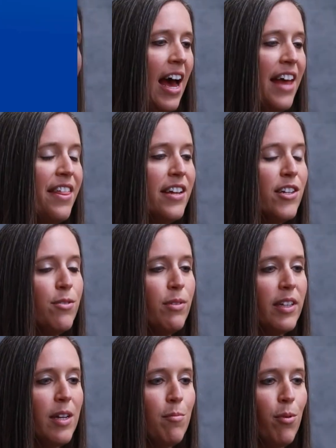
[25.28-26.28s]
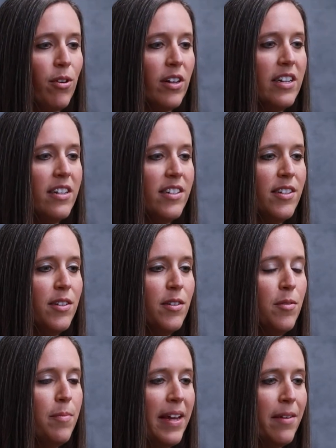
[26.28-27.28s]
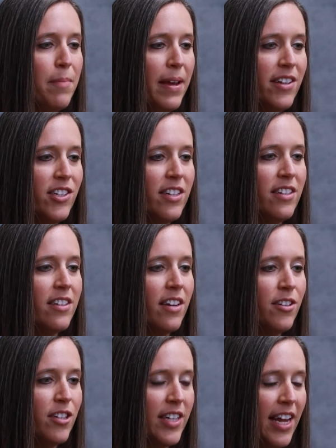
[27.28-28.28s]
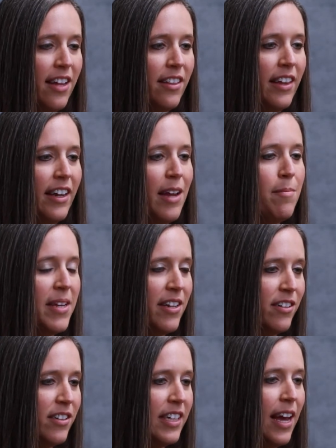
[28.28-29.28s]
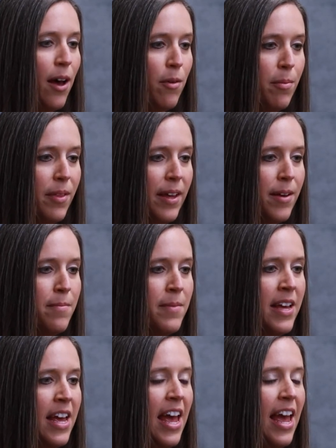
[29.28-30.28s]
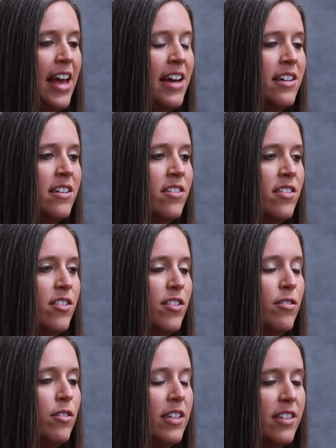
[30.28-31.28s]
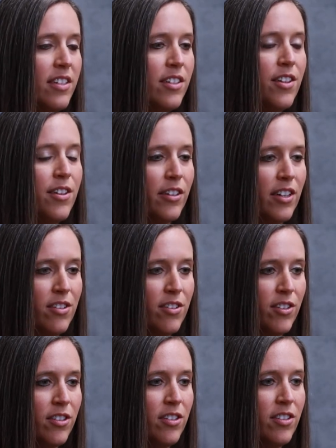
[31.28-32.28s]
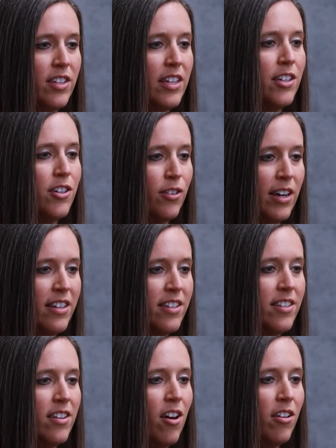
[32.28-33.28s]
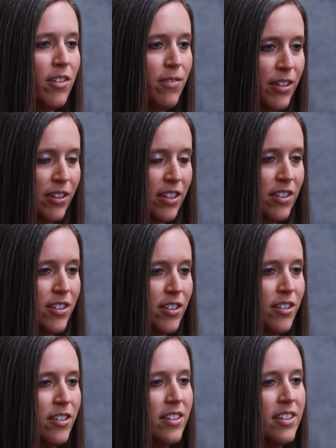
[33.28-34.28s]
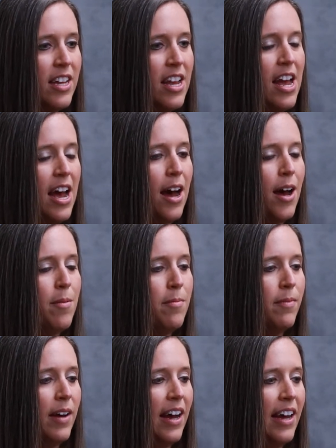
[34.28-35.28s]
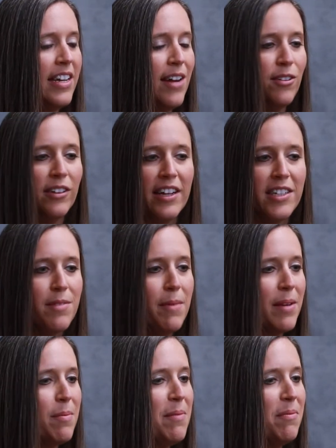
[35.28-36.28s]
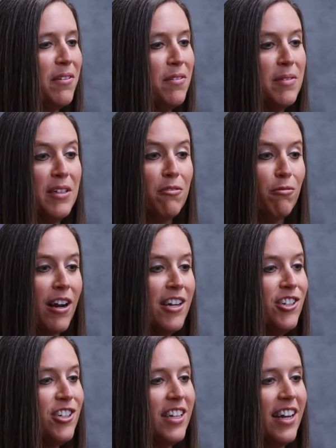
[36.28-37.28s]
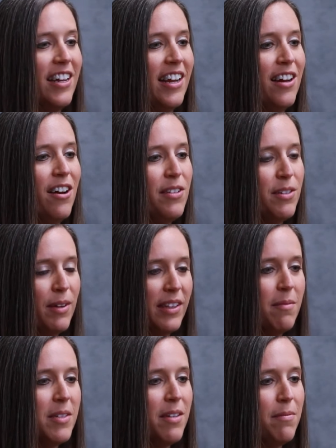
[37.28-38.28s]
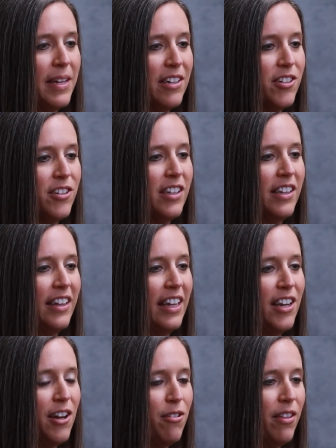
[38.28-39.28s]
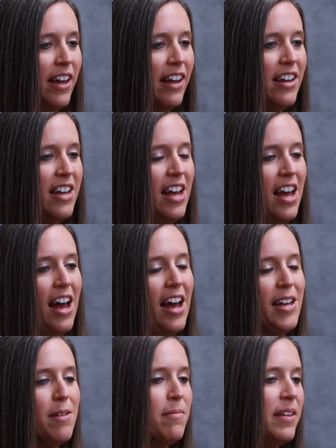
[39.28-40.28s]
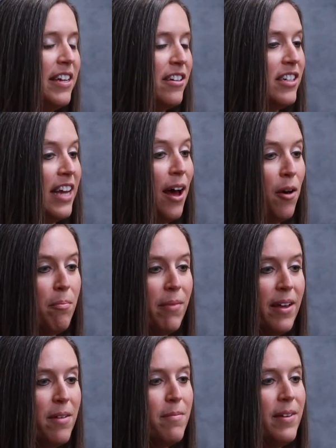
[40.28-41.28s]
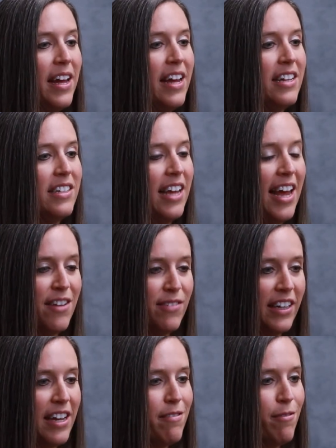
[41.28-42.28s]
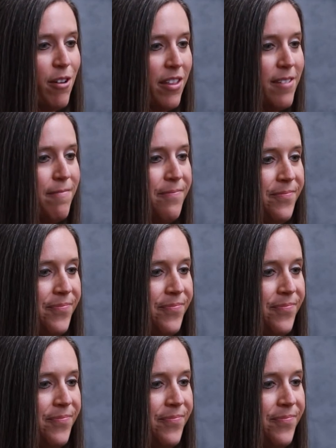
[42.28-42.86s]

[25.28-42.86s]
I think it's really important to make patients understand that I'm here to help them and to listen to their concerns and address all of their concerns. I never like to make people feel rushed, and I always want them to make sure that they know that I am here to help them and to advocate for them.